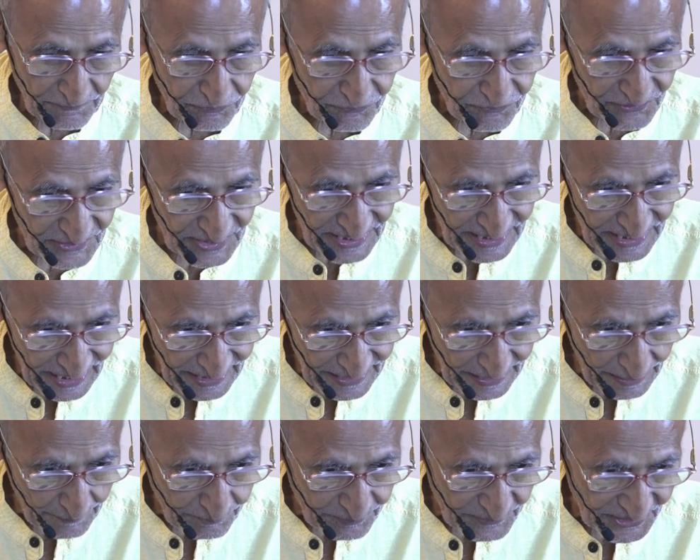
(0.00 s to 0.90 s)
and
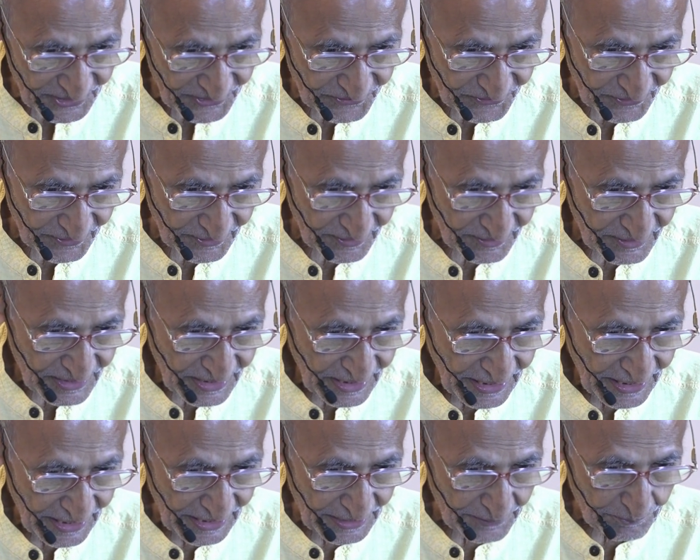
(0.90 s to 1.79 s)
free adaptation,
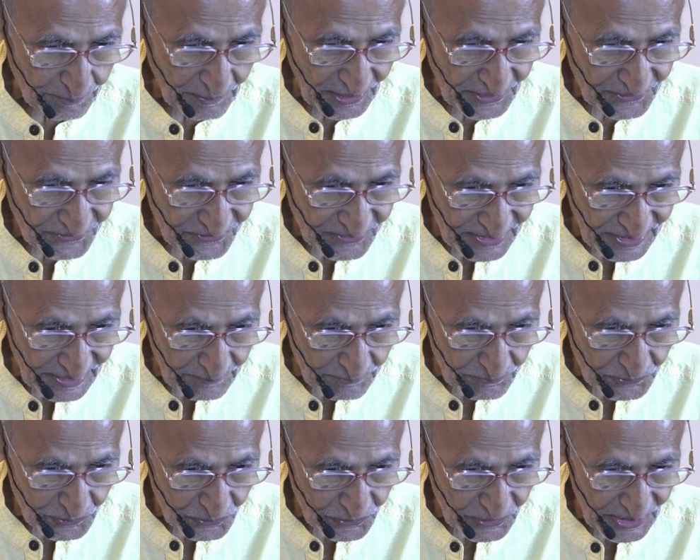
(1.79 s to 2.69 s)
it might
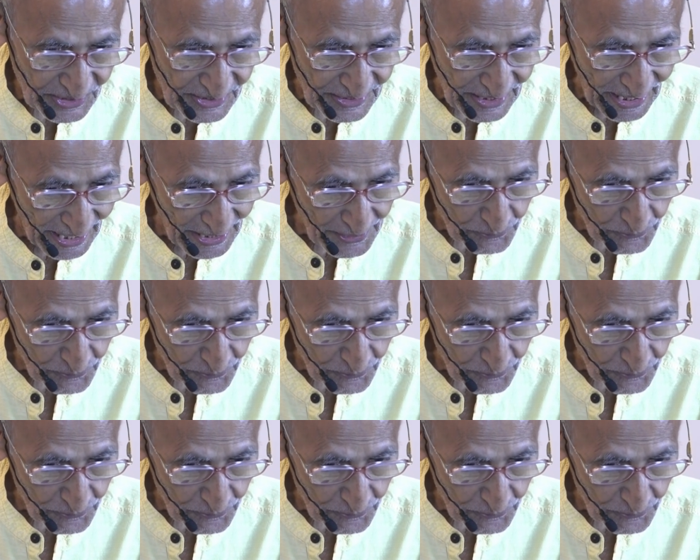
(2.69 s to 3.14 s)
seem to the